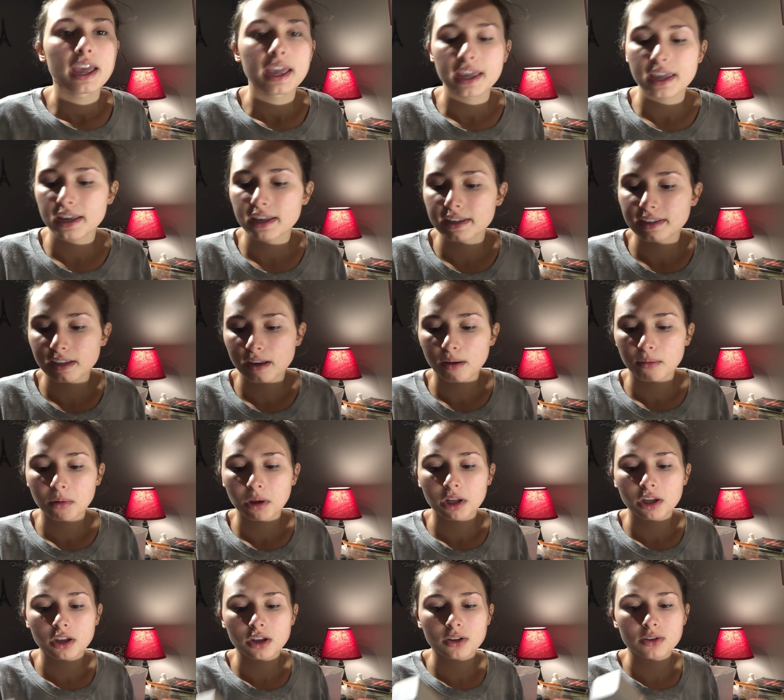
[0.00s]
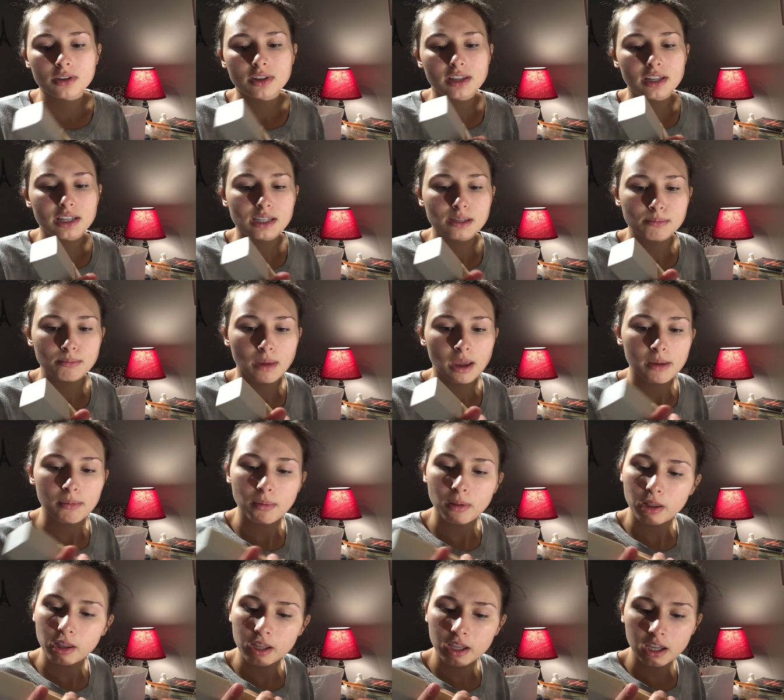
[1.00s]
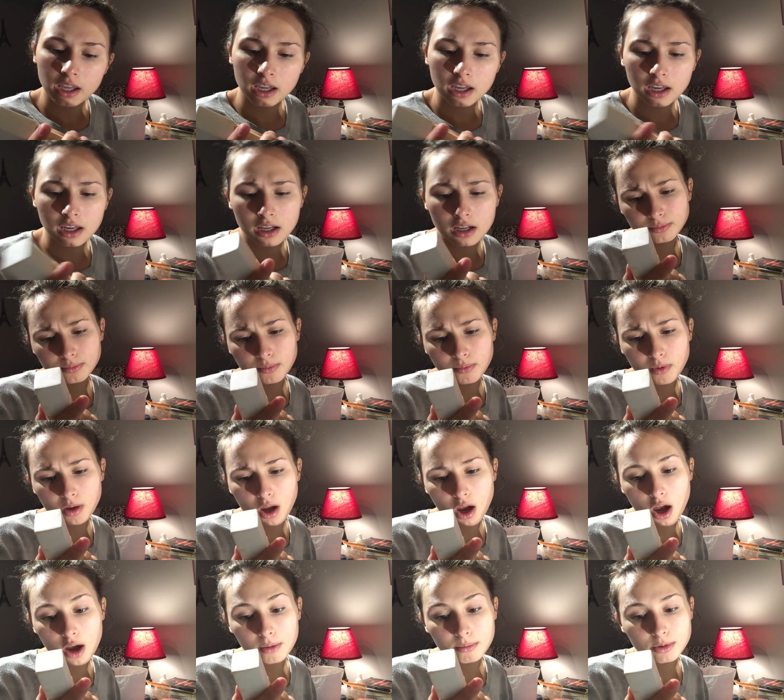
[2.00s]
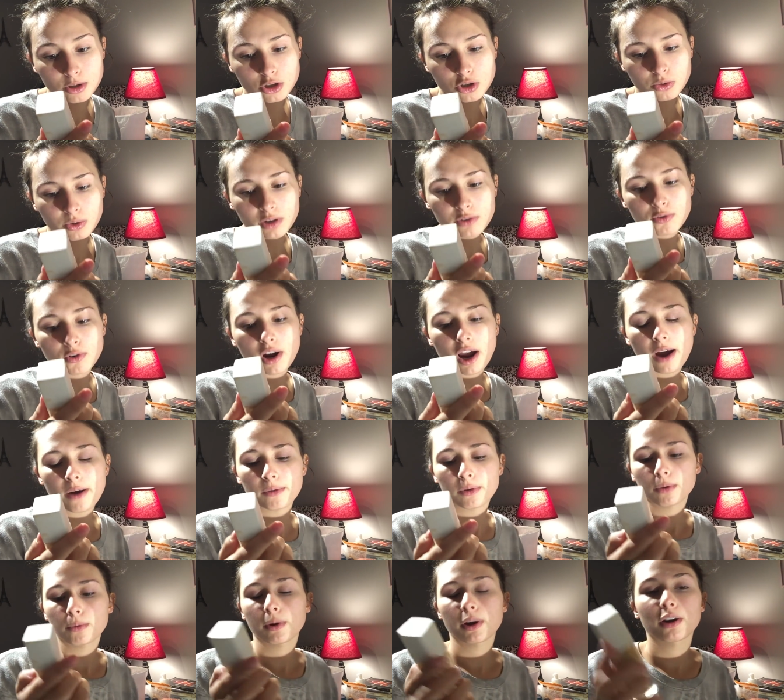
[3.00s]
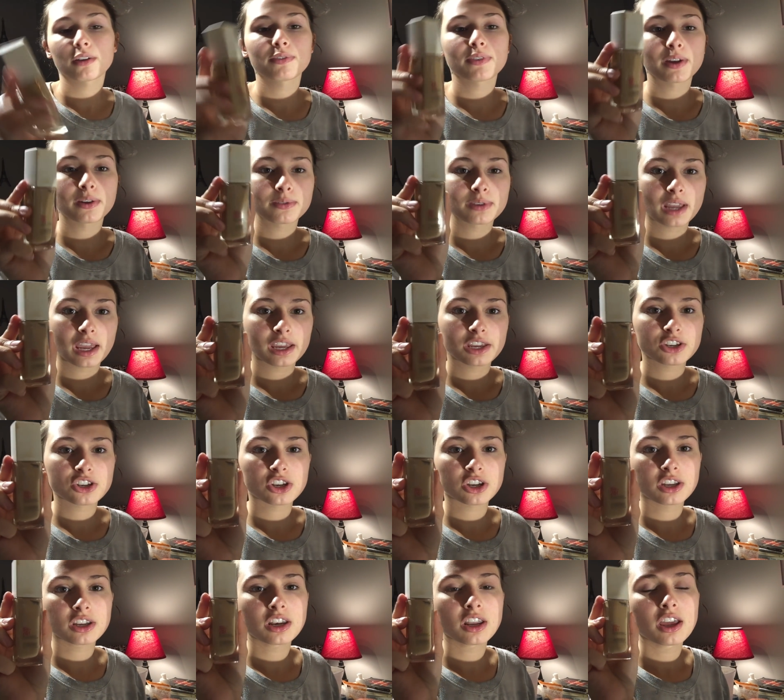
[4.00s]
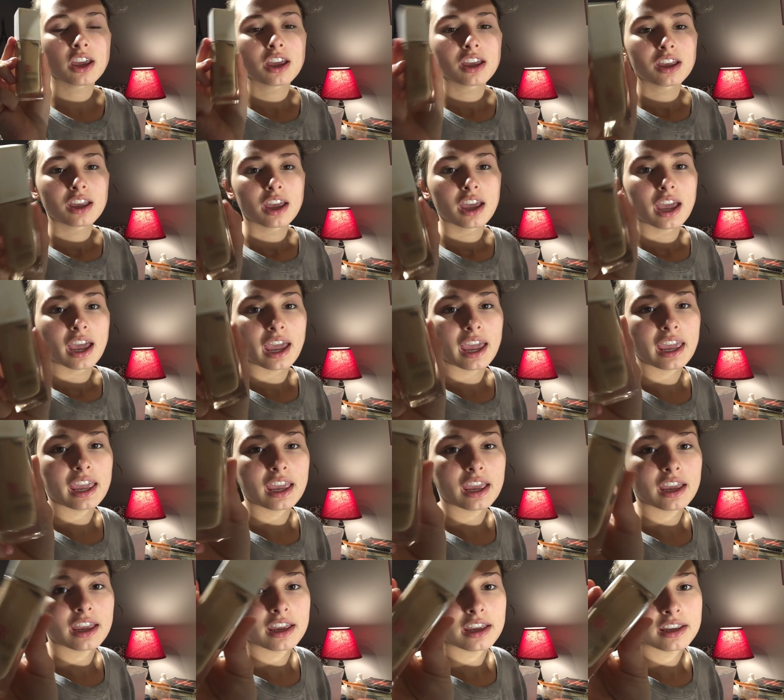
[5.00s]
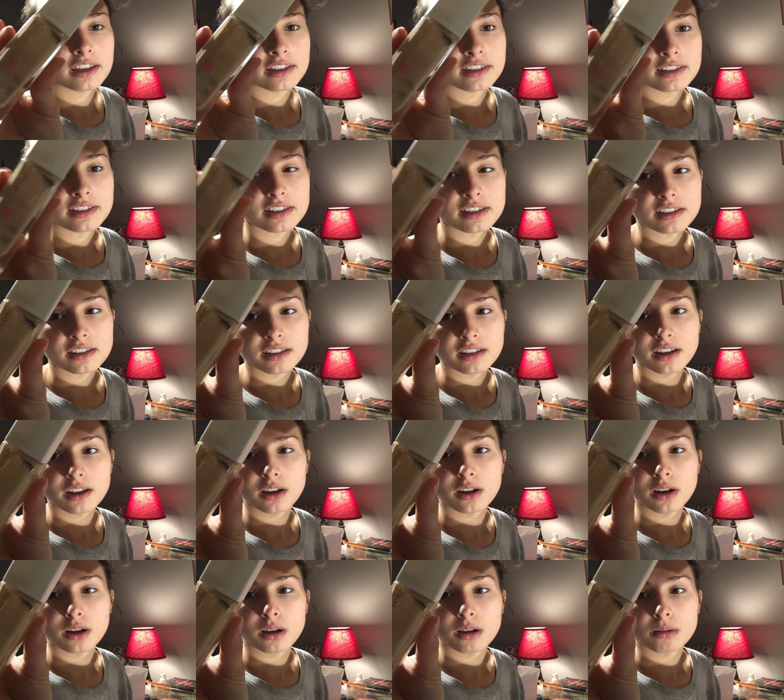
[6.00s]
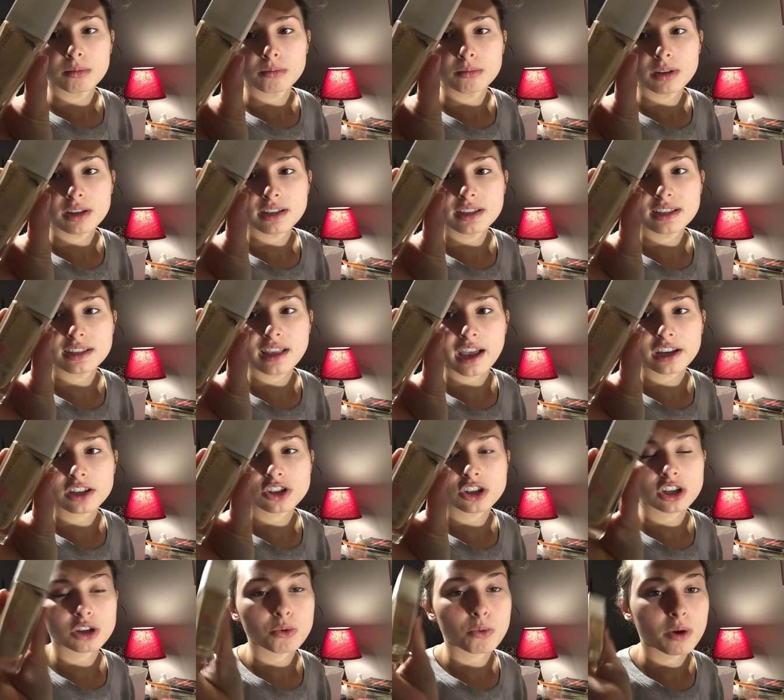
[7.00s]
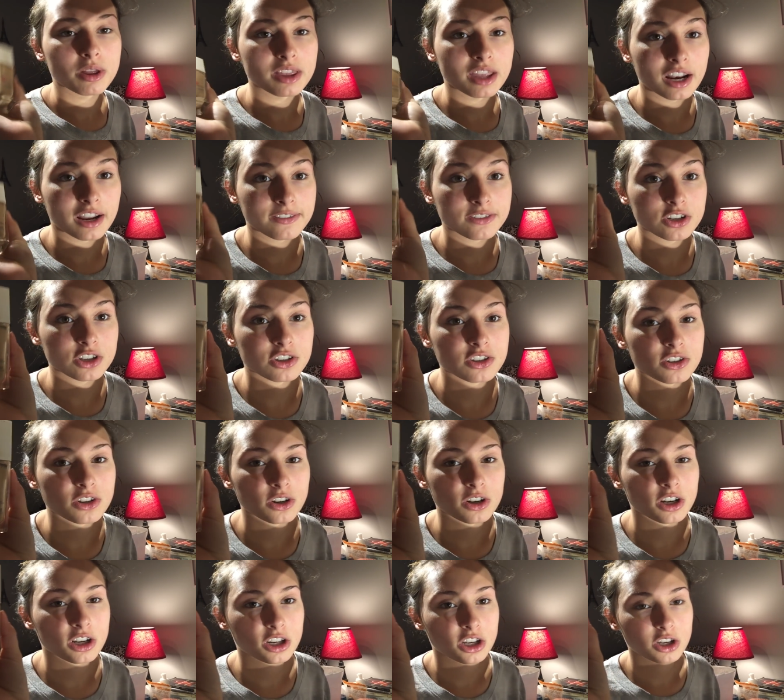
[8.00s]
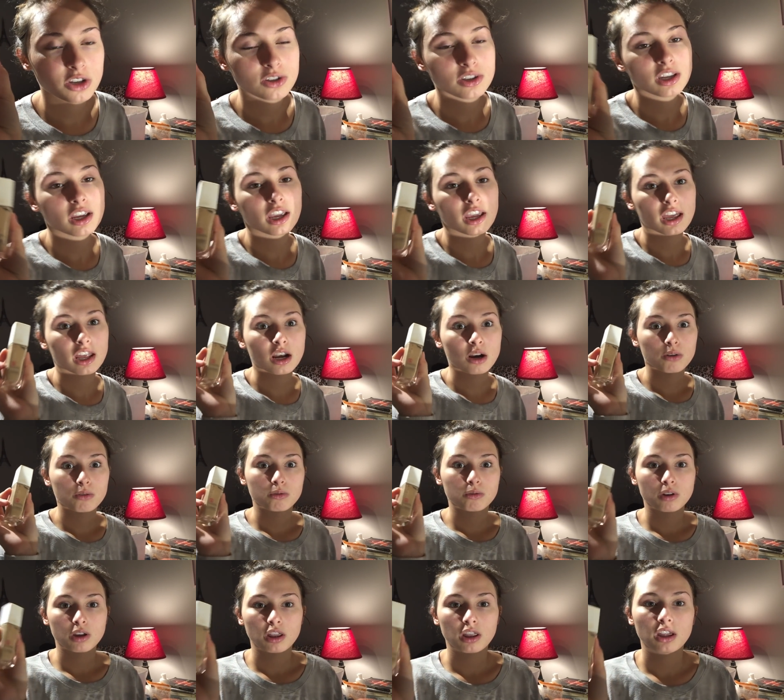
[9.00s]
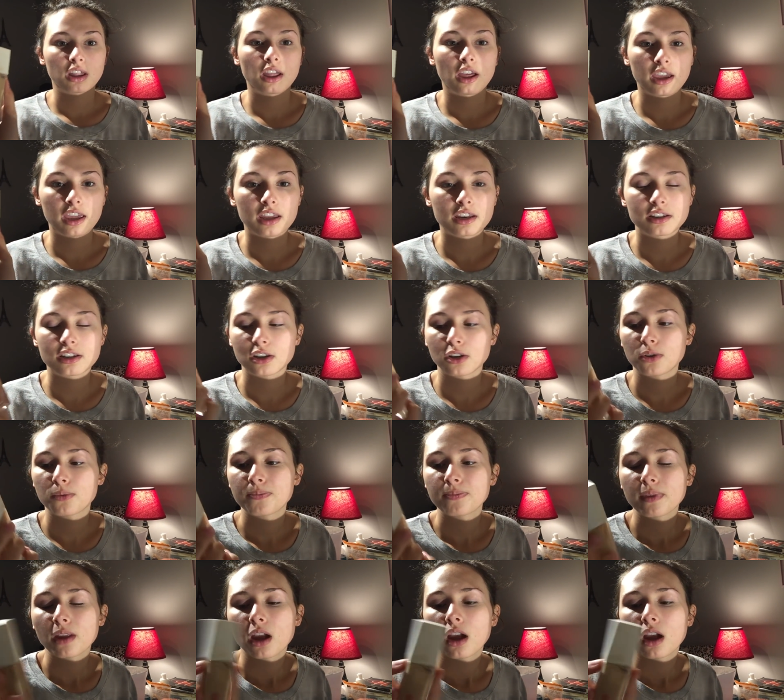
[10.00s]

is I'm going to use this Maybelline up to 24-hour wear foundation, and this is actually one that I've just started using and I really like it too.